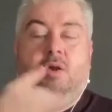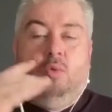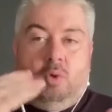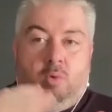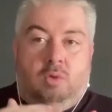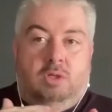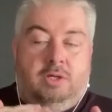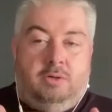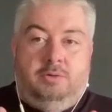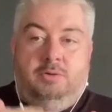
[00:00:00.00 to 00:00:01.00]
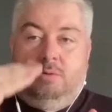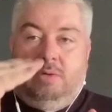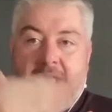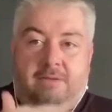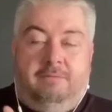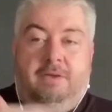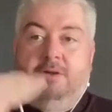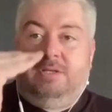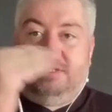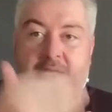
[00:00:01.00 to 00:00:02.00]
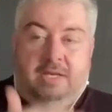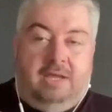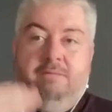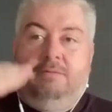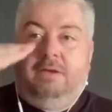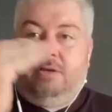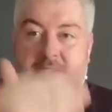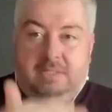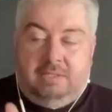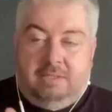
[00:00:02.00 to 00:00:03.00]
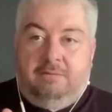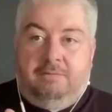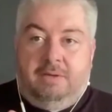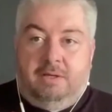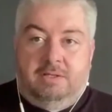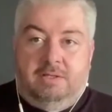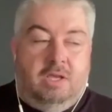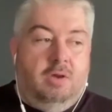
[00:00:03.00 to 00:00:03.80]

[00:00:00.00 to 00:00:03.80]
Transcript: we will go to 8 figures and 9 figures and 10 figures,